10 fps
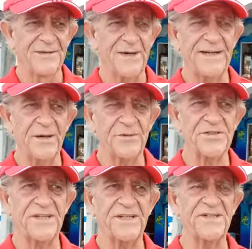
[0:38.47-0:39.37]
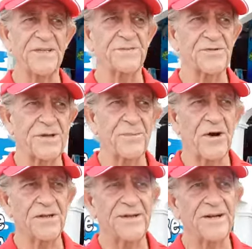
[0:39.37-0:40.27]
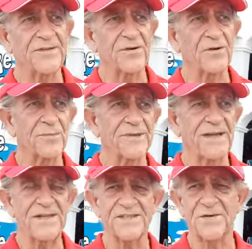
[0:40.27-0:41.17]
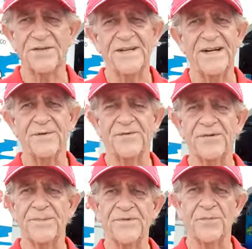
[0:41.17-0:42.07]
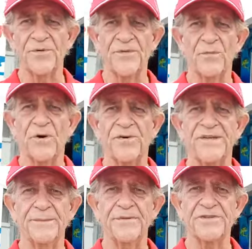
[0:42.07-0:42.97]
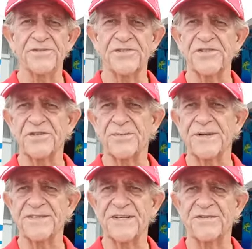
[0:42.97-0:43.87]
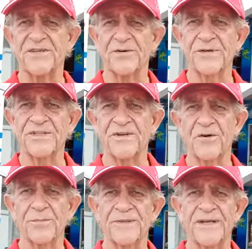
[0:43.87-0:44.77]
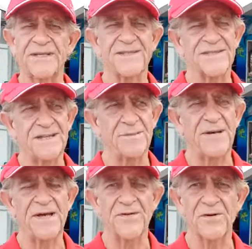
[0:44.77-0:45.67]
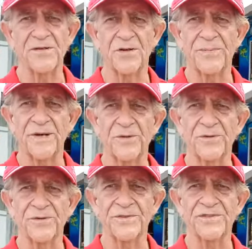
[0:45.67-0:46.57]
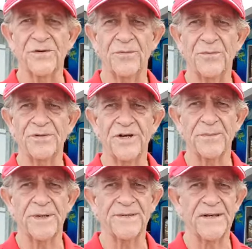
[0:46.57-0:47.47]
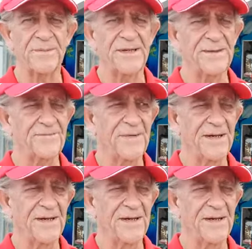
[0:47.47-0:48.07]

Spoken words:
right now we're seeing some striped marlin out there at Corbetena, so a 10-hour trip is worth it. Water temperatures are still about 70 degrees at Corbetena. Inside the bay, they're a little bit cooler, so we'll talk about that in a minute.